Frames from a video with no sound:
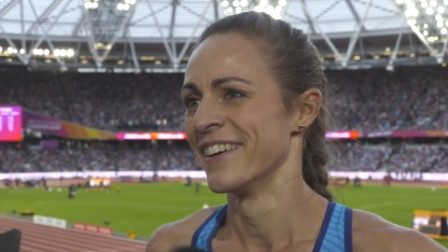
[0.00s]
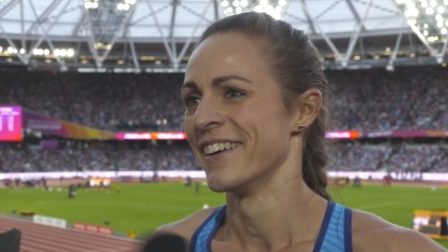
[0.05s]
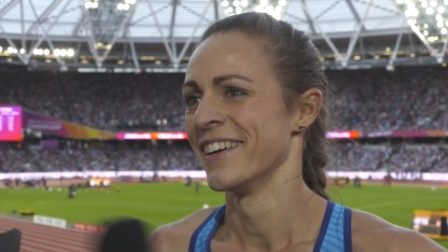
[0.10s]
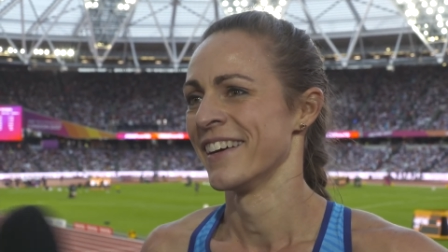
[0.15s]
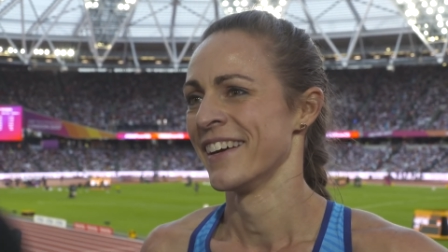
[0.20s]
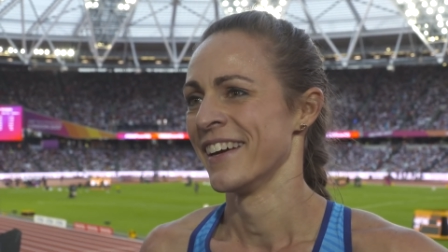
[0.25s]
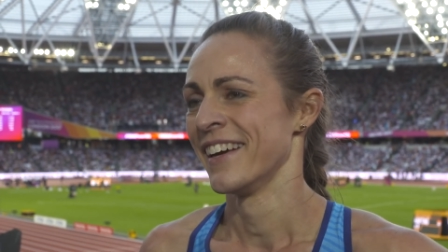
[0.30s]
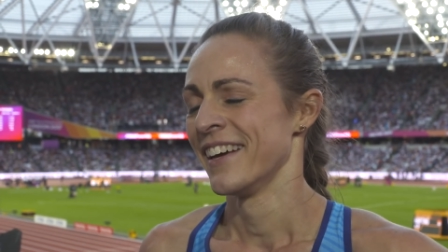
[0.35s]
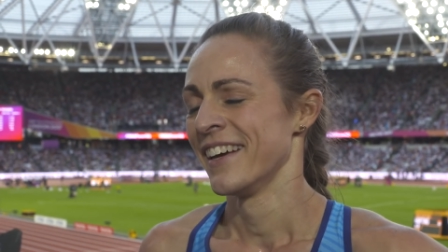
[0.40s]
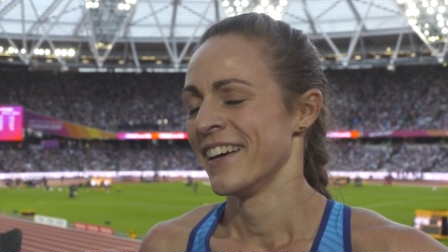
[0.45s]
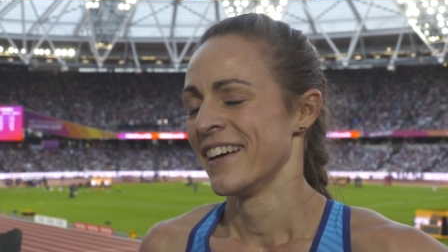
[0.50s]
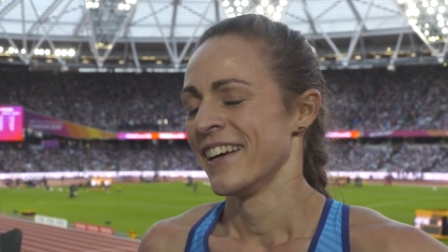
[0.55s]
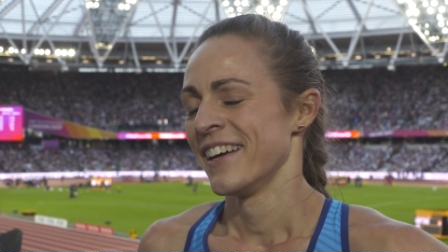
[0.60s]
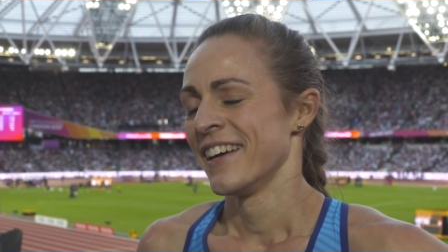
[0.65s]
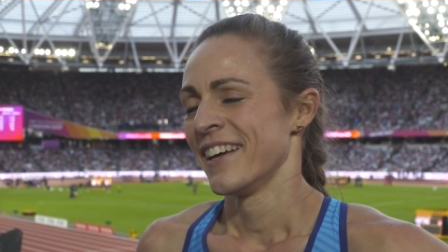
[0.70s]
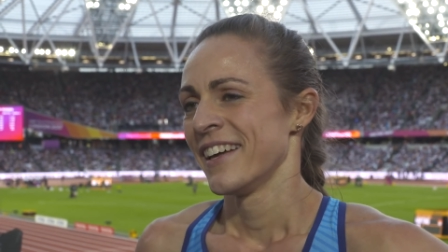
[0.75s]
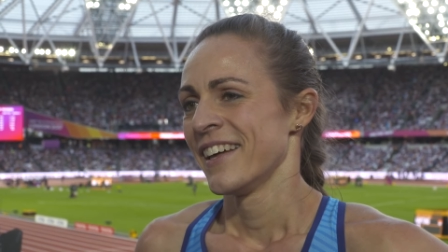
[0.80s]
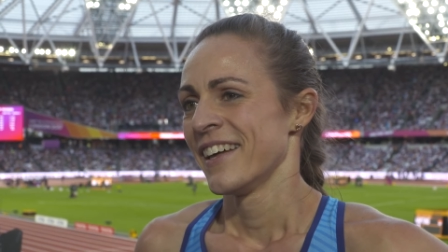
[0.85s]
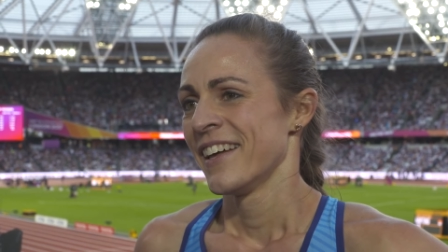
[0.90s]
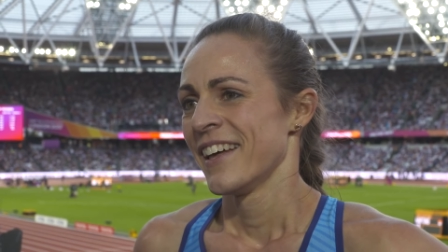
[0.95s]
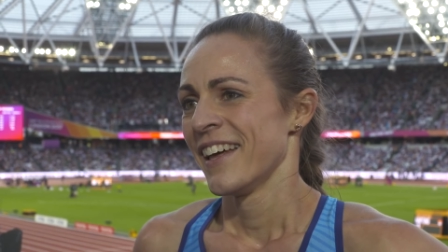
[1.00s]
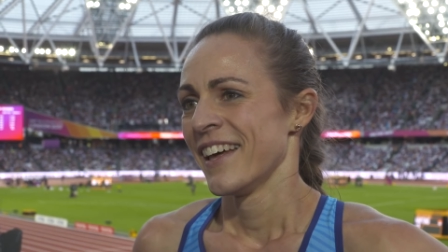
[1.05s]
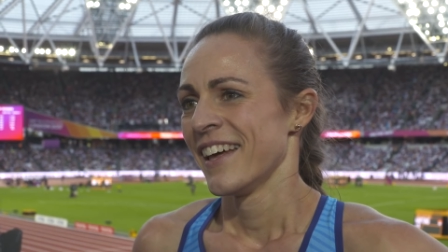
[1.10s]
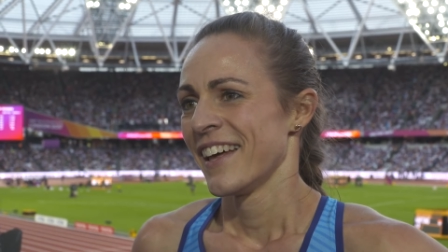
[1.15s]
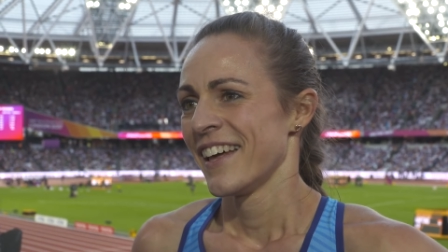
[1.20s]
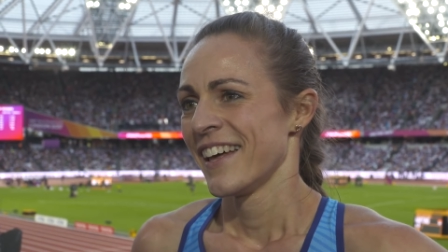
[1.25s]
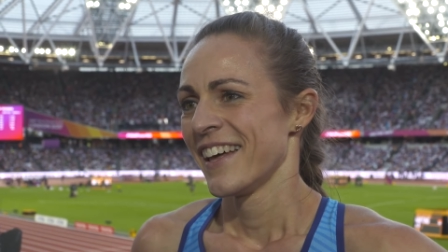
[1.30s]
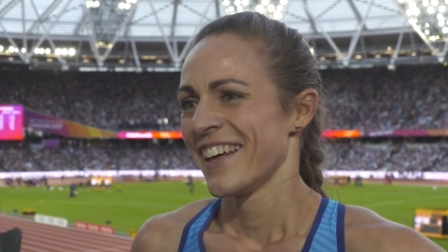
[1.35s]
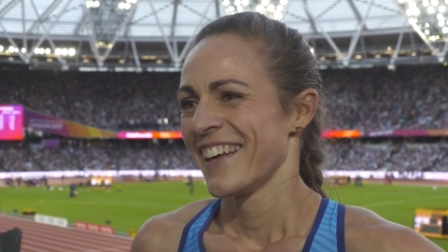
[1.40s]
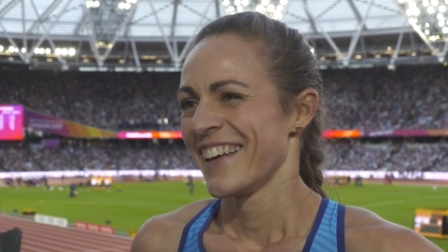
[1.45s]
And you have plenty of
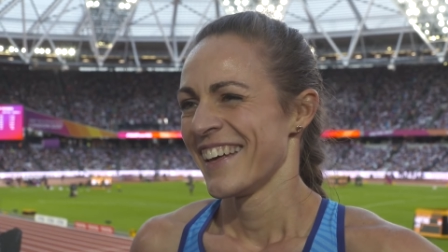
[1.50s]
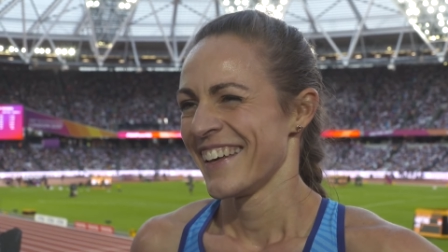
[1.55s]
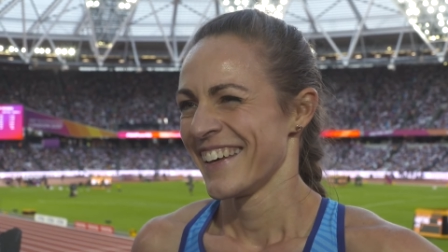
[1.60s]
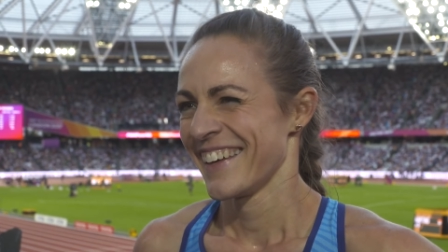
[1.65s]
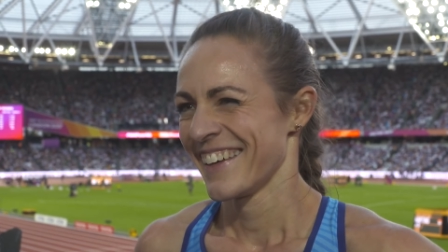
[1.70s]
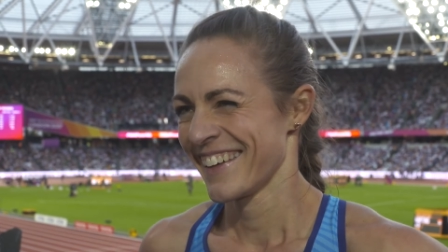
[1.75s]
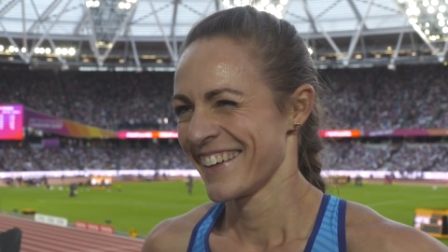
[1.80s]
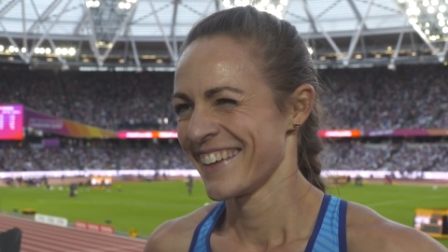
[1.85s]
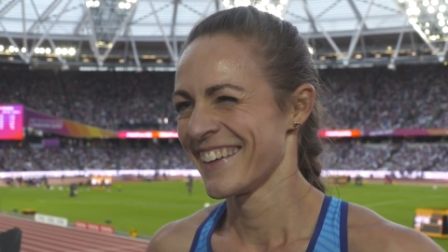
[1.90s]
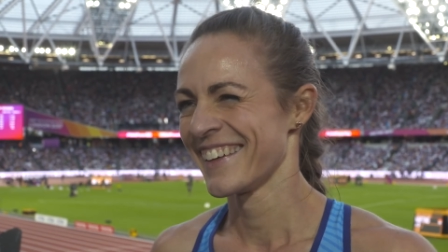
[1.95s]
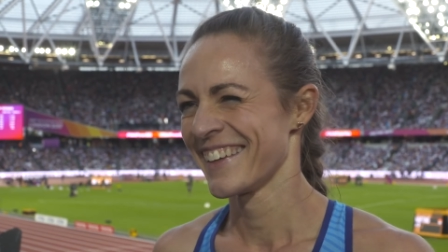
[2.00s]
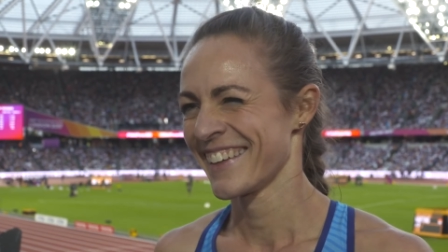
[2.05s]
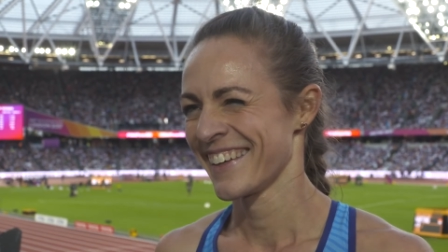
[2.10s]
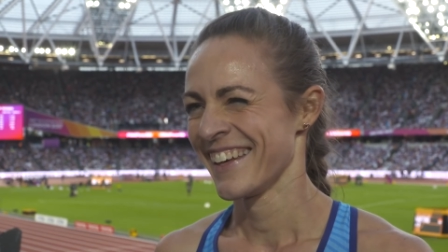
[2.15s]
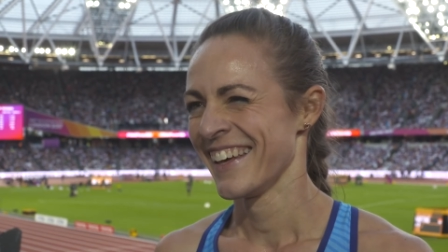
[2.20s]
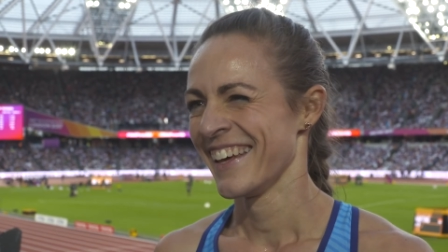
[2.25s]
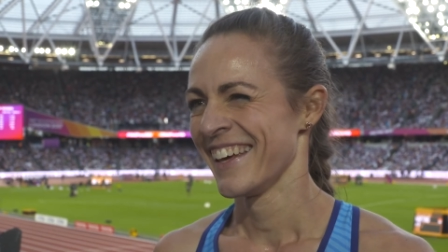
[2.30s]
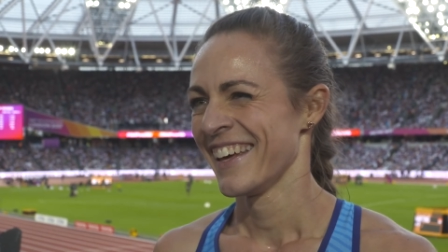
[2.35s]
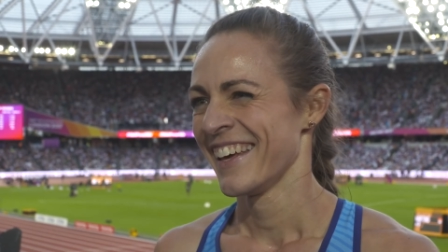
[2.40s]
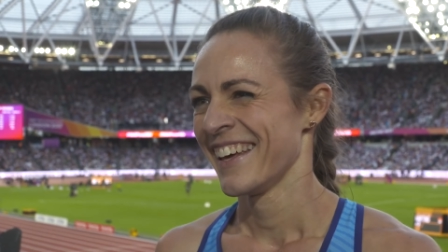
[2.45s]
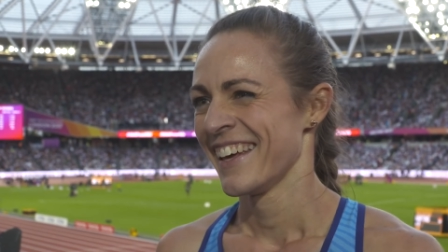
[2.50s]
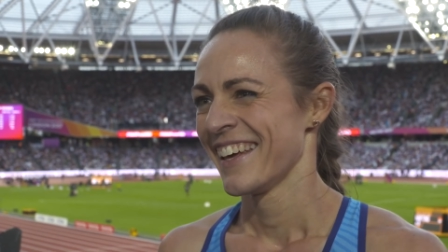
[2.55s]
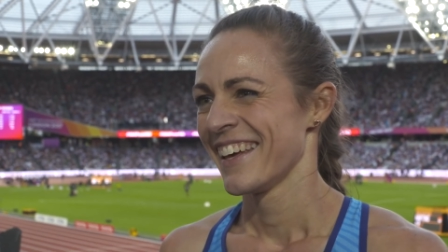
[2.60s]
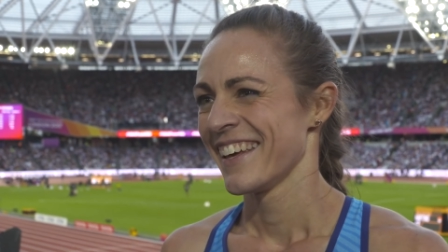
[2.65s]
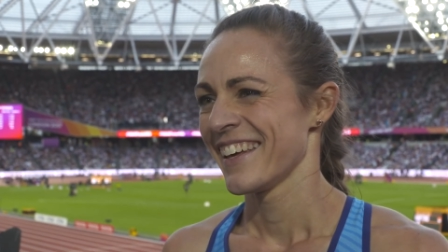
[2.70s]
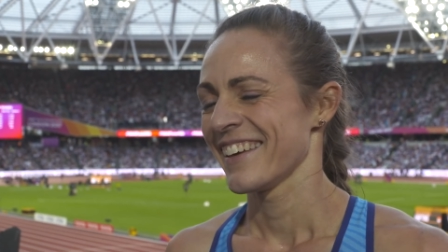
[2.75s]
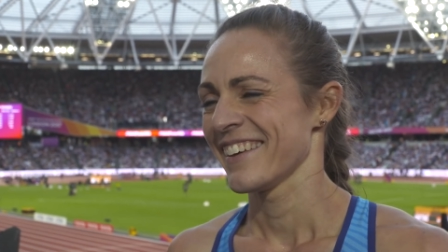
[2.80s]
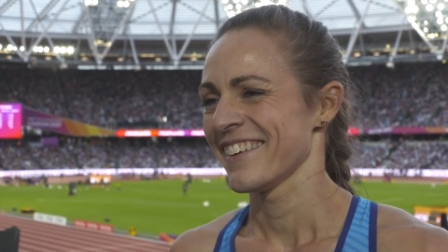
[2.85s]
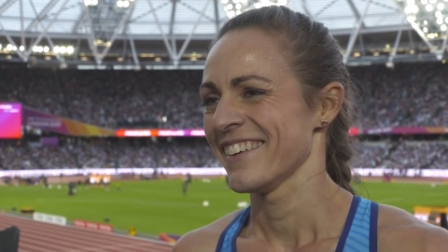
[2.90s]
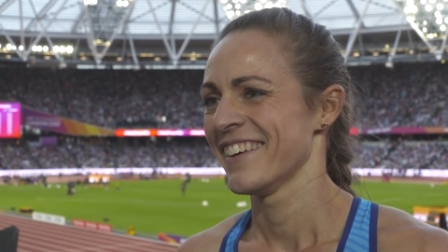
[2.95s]
experience. How is that
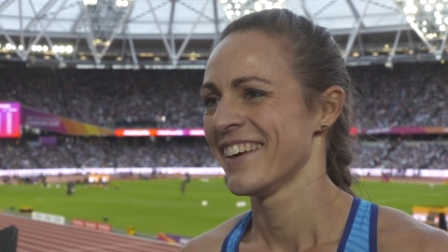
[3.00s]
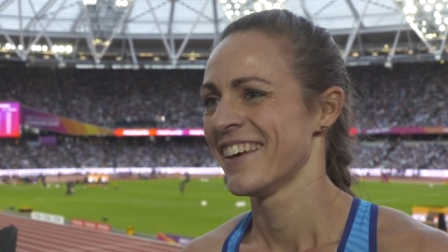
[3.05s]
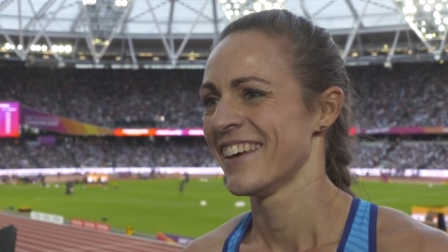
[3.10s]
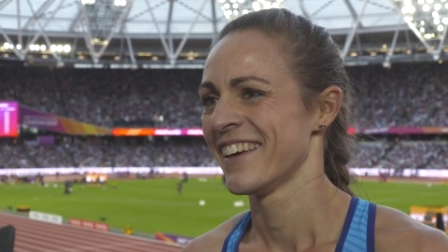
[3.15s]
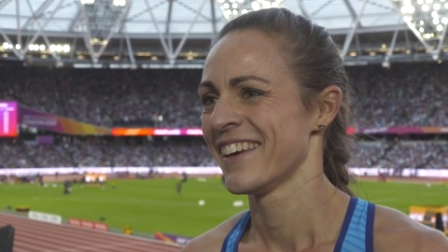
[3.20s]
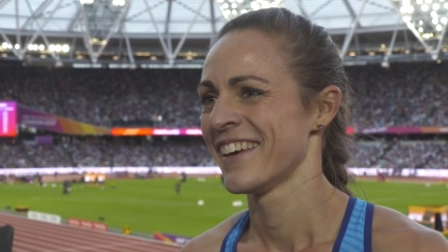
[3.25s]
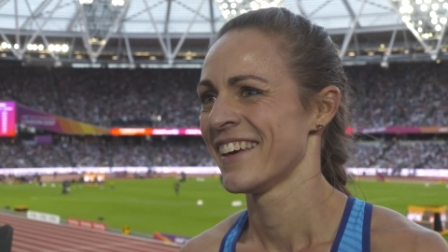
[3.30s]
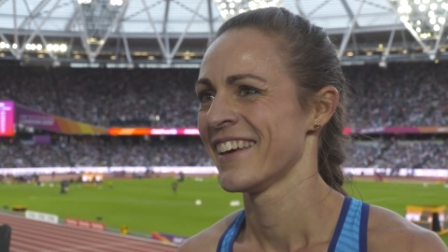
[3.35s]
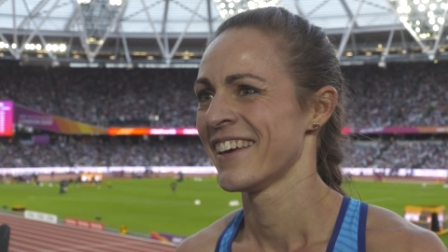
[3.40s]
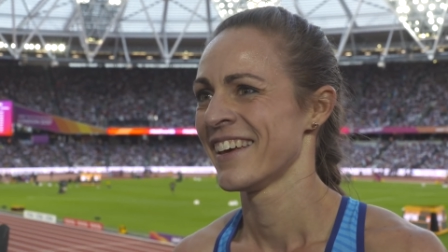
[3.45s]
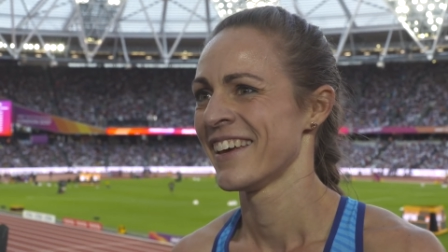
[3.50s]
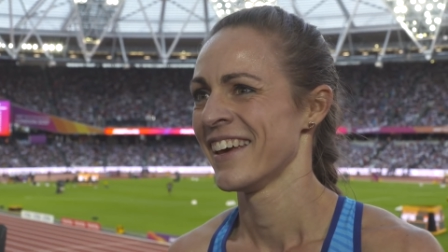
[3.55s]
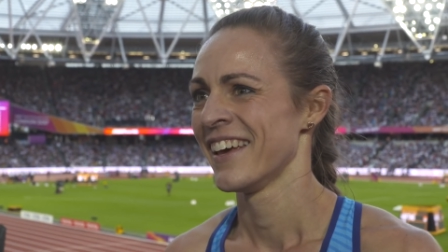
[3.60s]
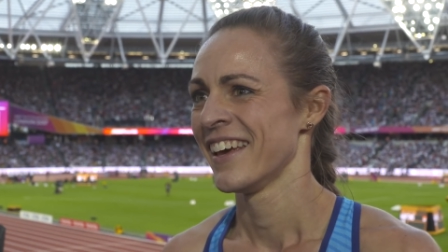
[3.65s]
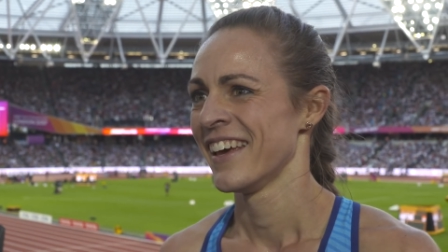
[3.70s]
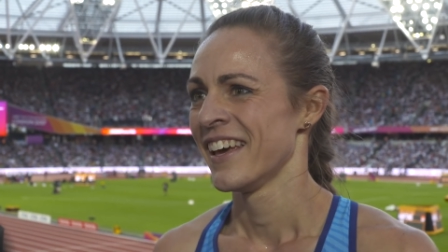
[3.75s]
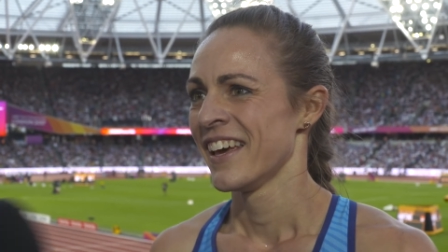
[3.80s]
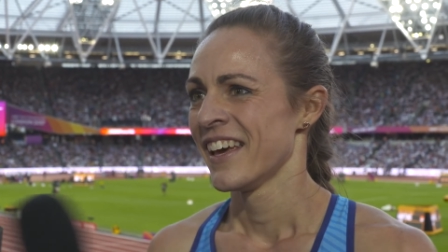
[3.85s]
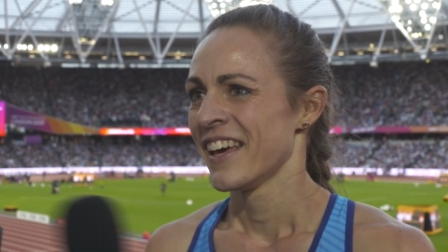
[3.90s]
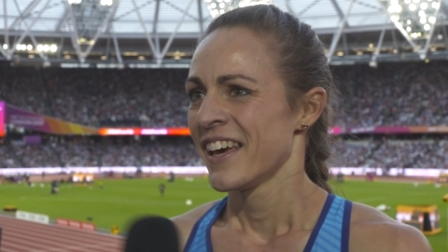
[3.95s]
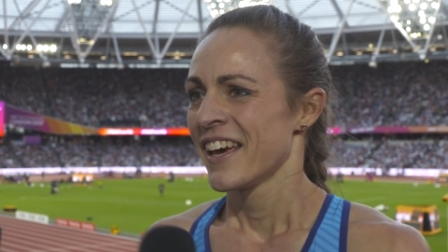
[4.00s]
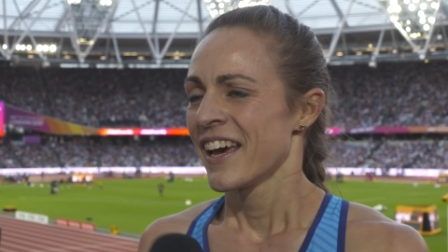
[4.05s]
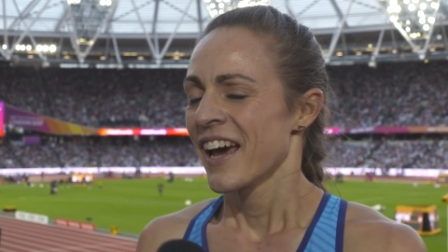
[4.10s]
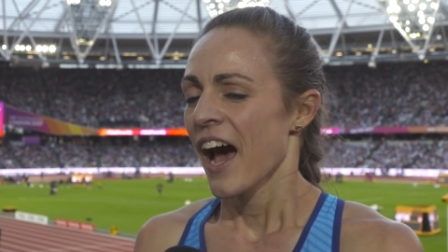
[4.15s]
experience helping you each time?